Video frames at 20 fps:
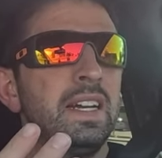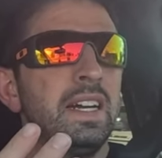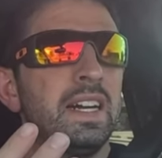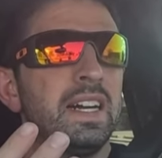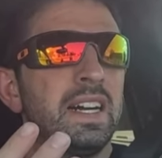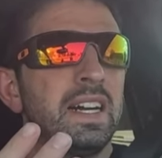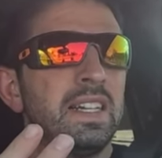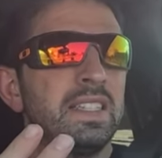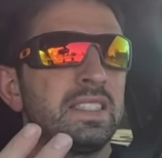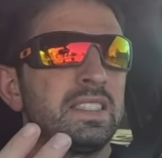
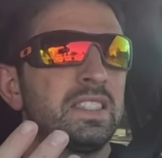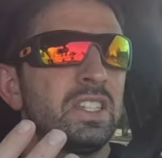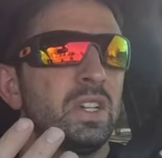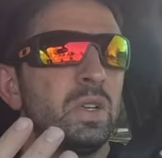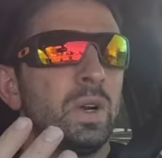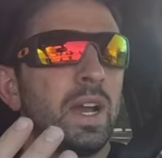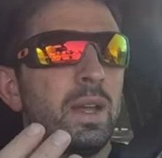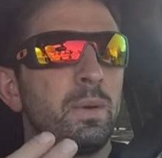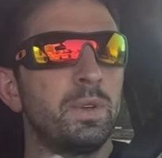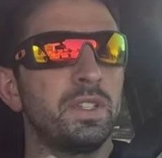Uh,
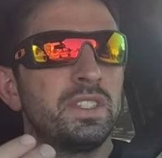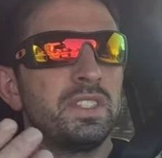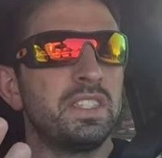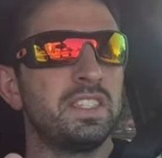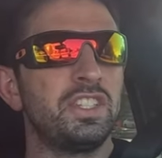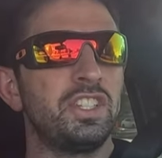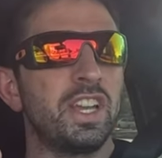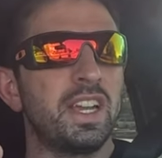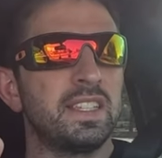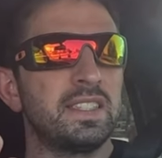so I would
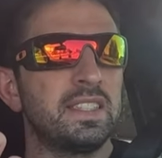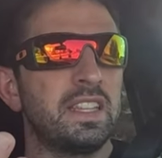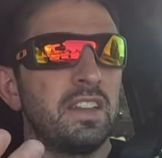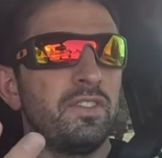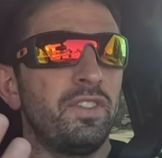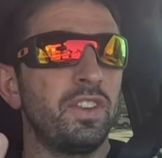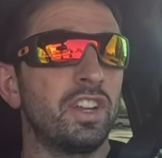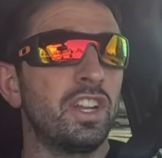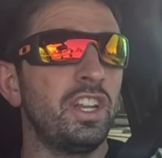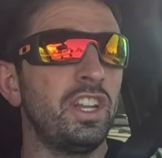suggest that
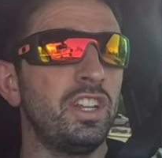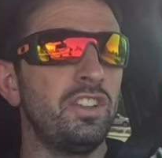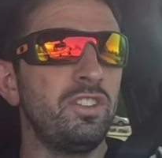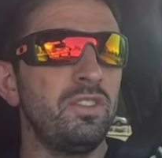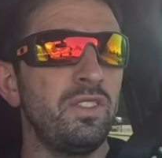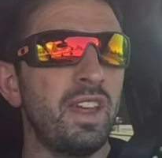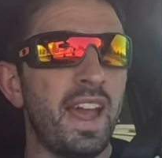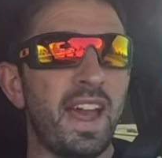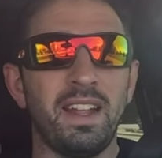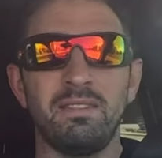if you're gonna
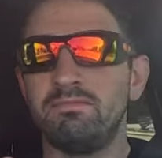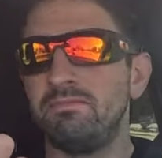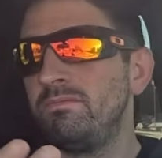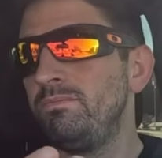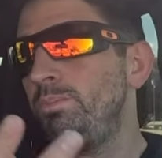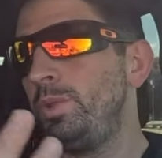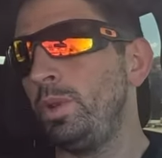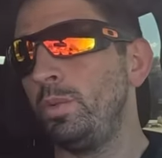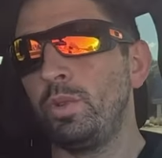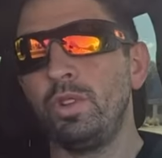do that,
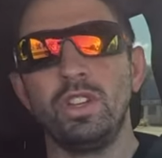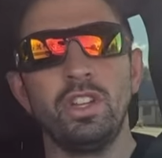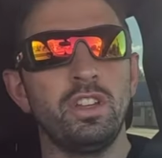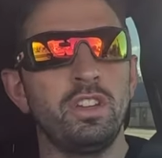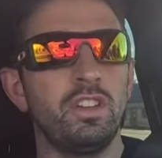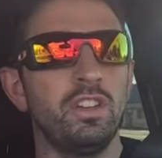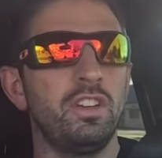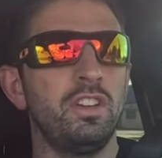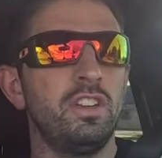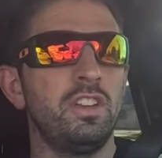be really
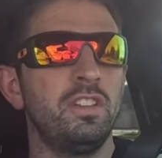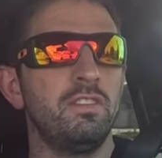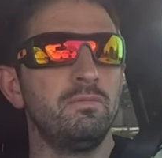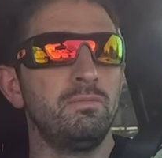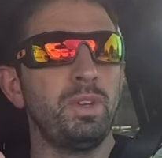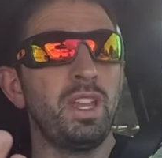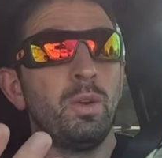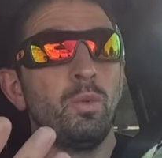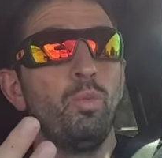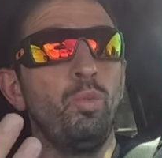
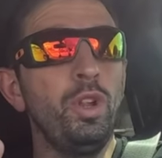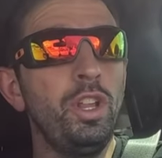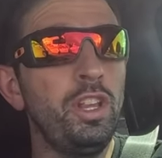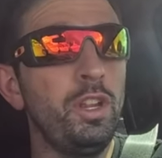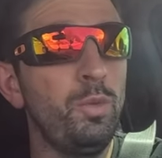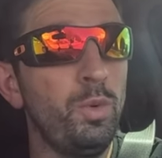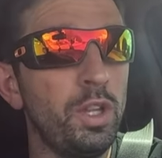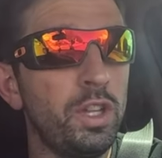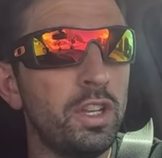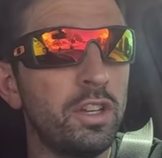good, be a
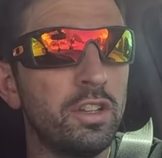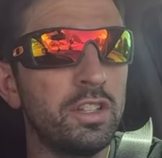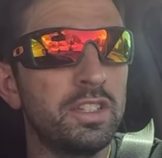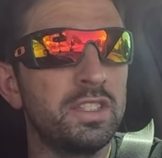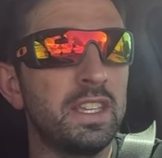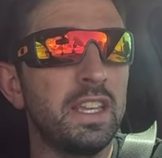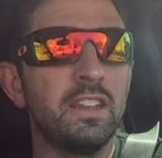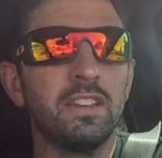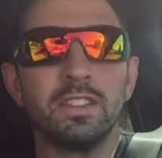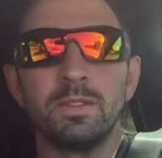really, really good
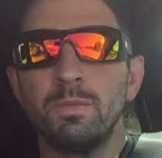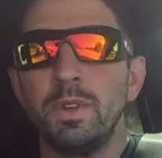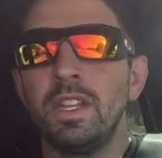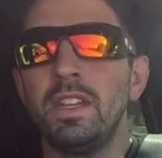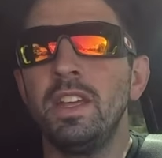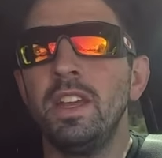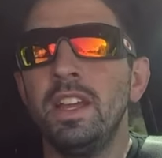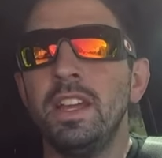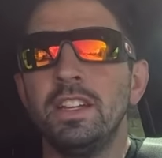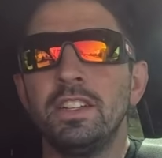
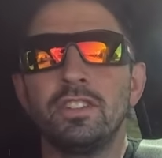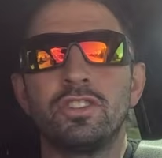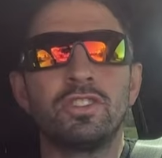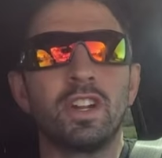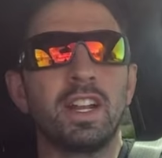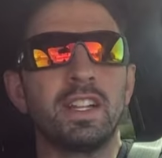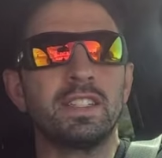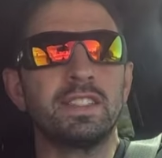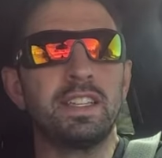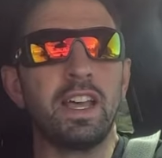salesman to
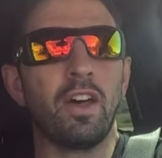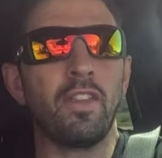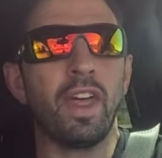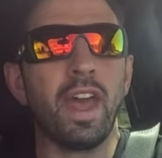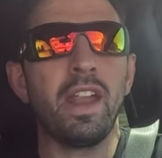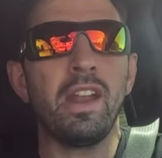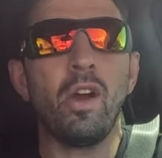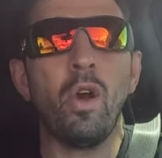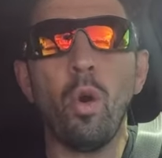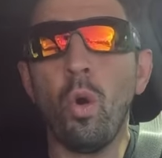try to sell
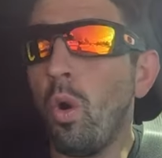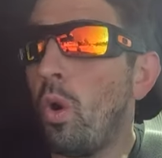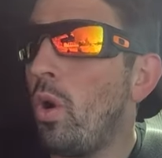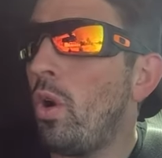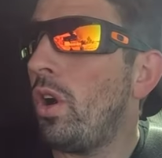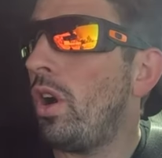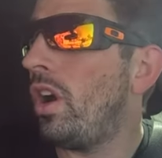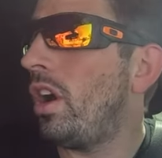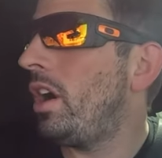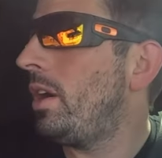that.
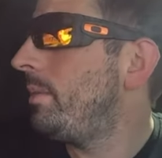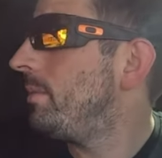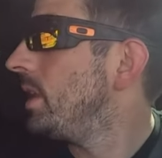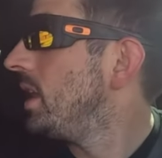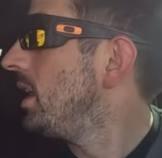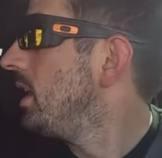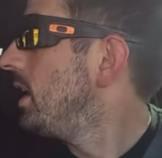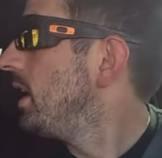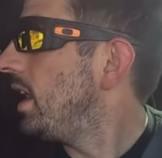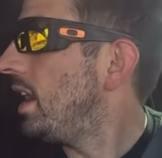Or um,
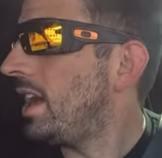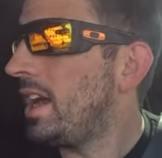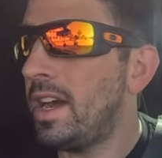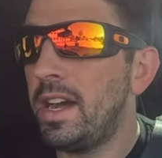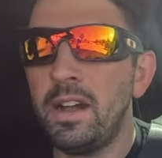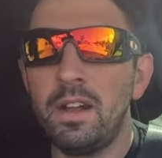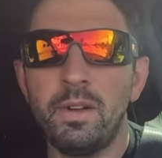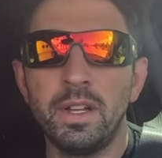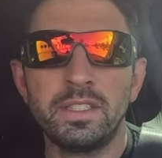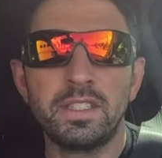
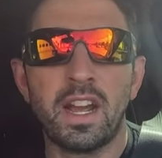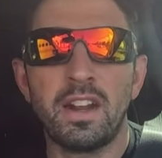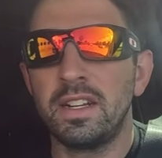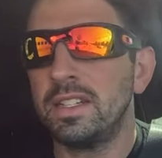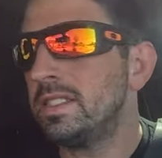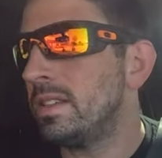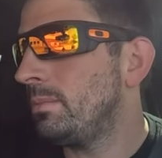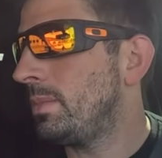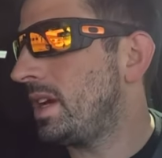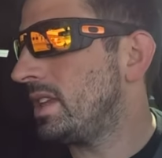I was talking
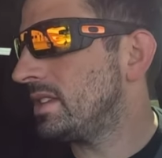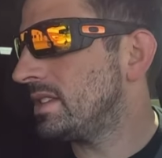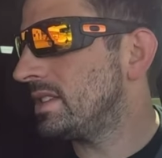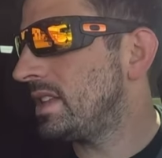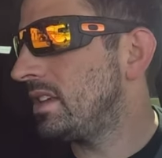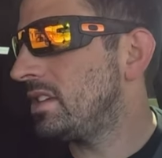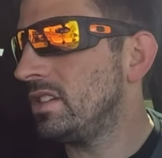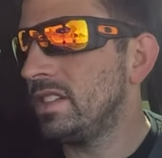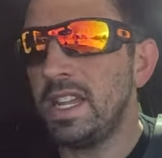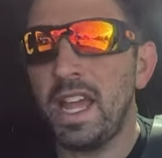to somebody about this
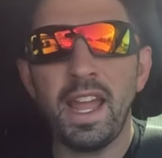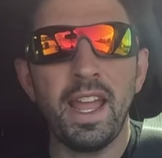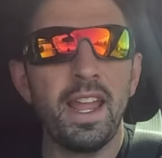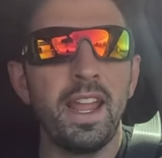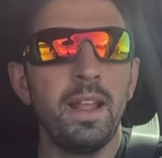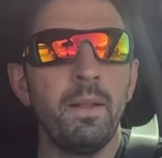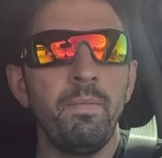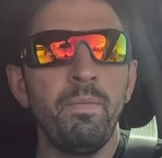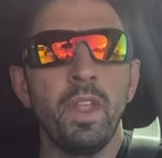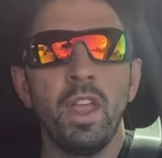the other
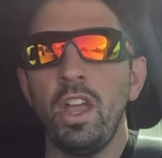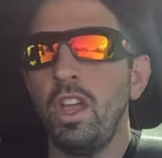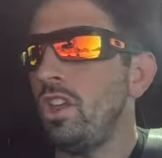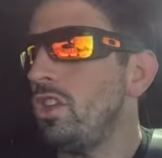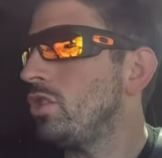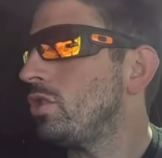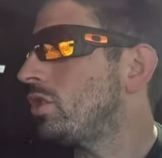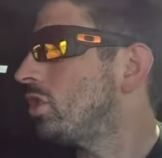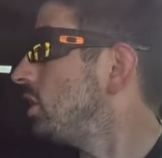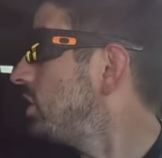day,
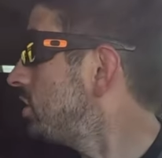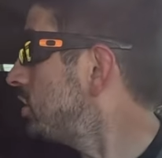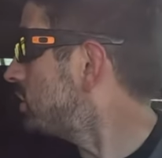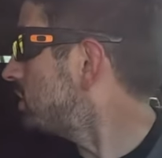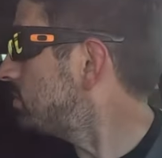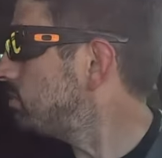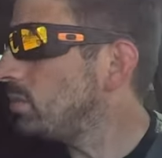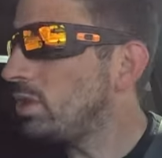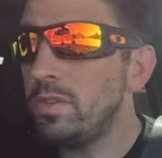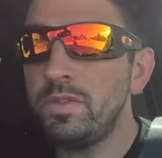you could
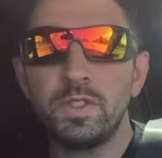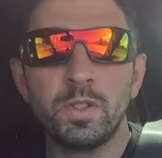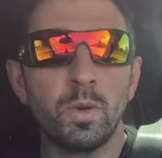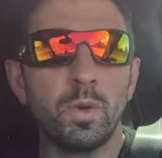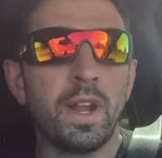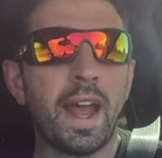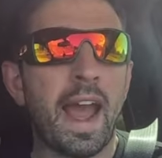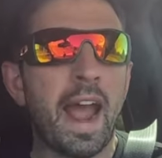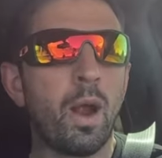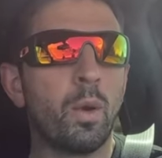just move to
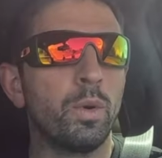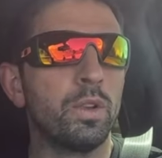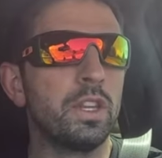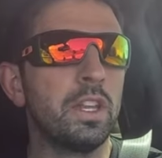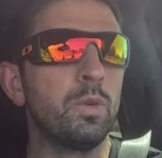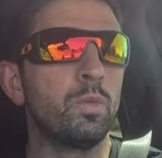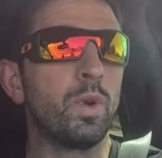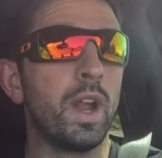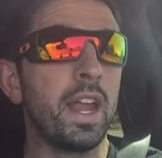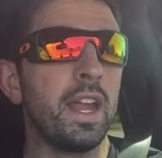an
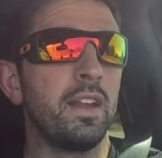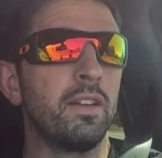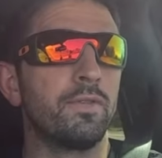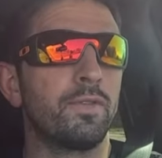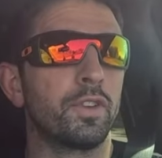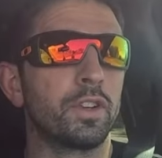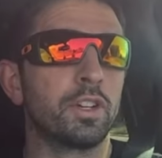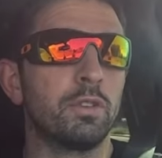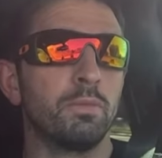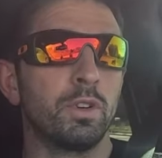hourly rate
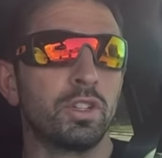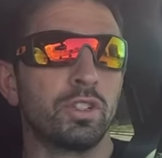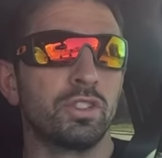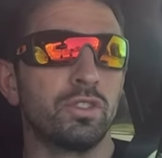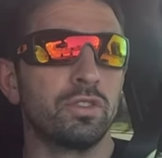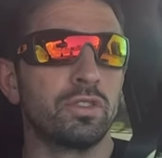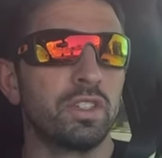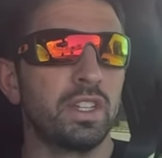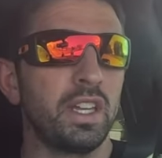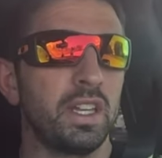for
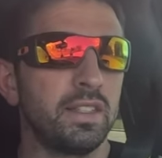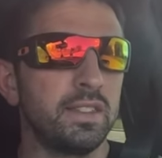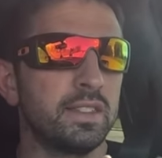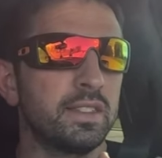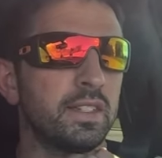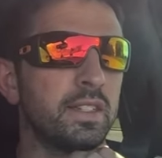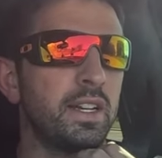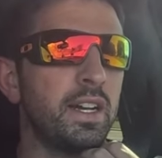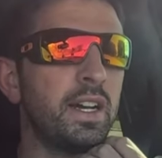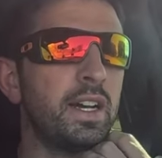commercial
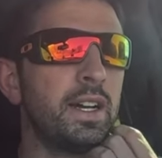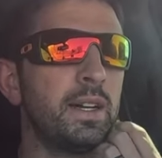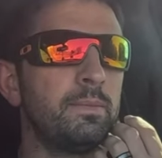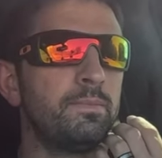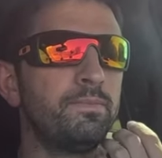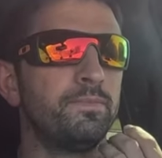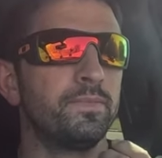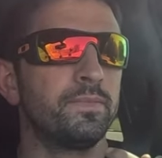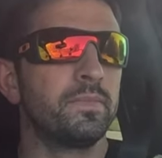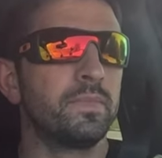cleans.
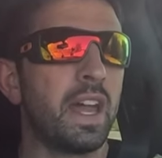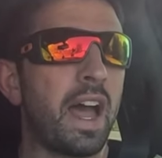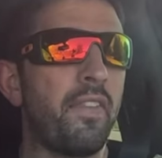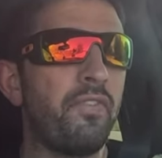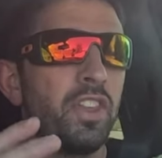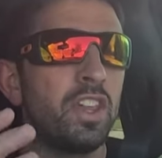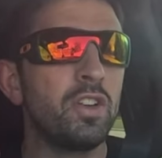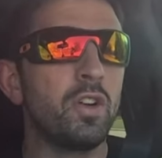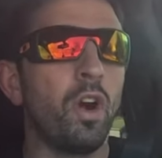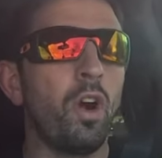Um,
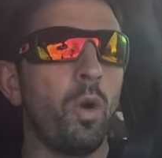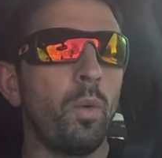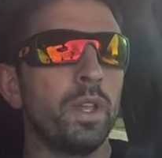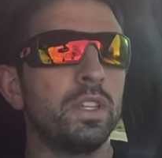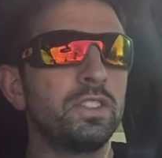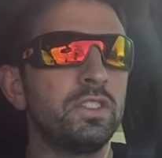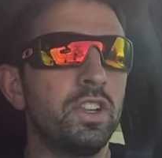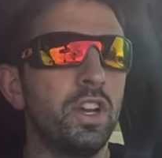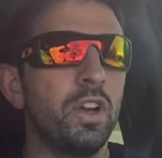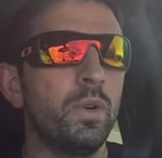not that you'll
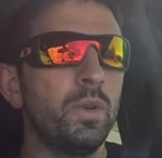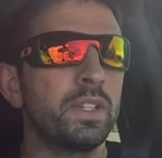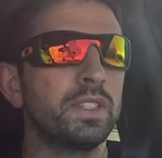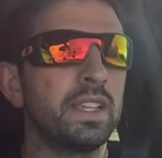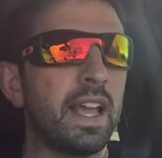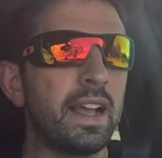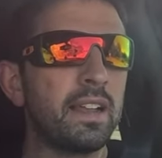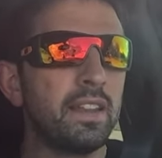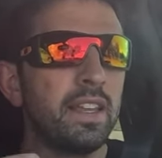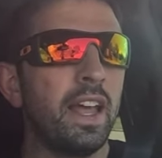always know
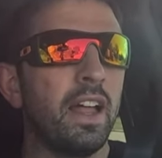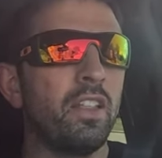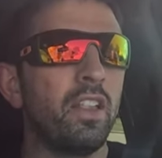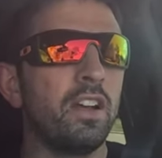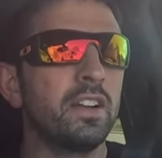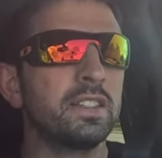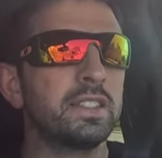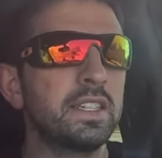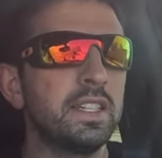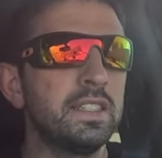exactly how
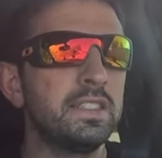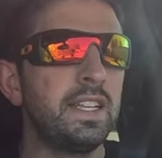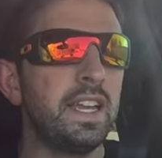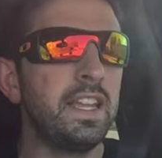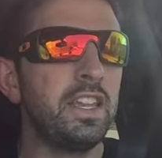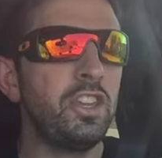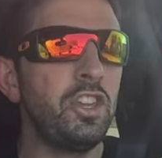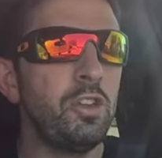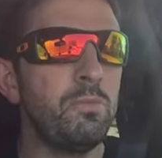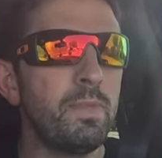long it's gonna take you.